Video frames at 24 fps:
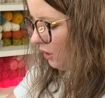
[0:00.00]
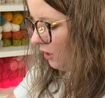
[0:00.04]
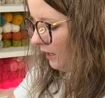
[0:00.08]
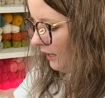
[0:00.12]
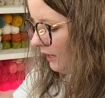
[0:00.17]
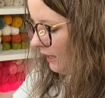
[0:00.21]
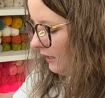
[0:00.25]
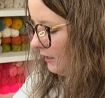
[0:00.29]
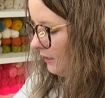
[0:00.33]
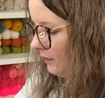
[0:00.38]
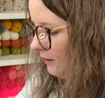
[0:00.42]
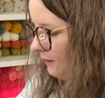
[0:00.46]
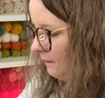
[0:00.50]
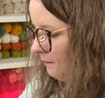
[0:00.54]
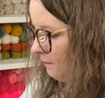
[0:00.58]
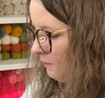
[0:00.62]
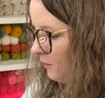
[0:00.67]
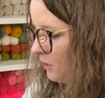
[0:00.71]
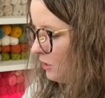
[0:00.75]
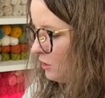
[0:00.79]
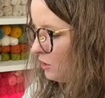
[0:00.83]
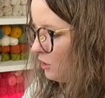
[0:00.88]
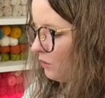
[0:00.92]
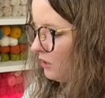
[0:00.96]
it.
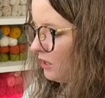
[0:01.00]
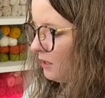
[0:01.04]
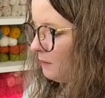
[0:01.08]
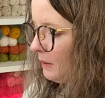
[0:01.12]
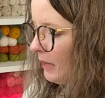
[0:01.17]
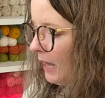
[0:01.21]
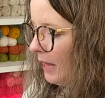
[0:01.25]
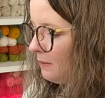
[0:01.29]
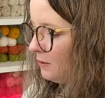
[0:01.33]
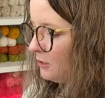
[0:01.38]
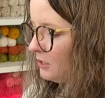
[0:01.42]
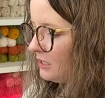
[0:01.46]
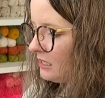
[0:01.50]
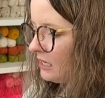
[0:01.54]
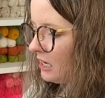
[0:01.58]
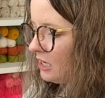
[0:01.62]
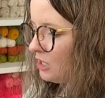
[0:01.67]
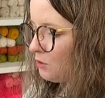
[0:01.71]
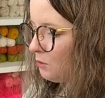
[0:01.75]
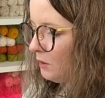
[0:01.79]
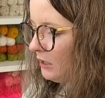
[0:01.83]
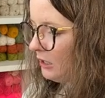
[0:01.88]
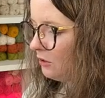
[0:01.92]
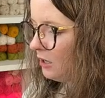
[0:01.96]
So with the bobble
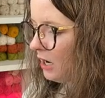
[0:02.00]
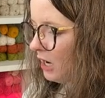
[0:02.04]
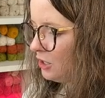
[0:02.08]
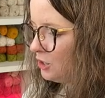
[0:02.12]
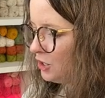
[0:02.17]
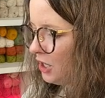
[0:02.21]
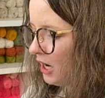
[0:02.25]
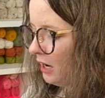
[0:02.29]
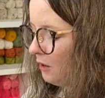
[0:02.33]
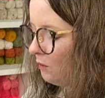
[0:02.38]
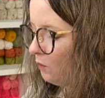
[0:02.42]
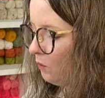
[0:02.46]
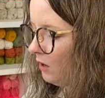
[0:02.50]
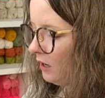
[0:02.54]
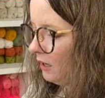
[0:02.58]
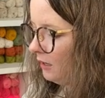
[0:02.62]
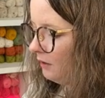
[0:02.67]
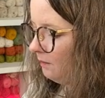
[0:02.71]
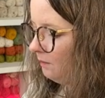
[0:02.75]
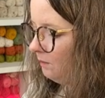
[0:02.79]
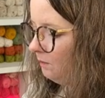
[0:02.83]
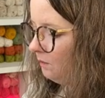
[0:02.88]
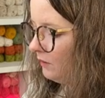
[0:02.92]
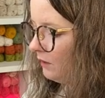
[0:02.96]
stitch, we do not chain
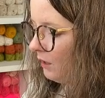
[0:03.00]
one.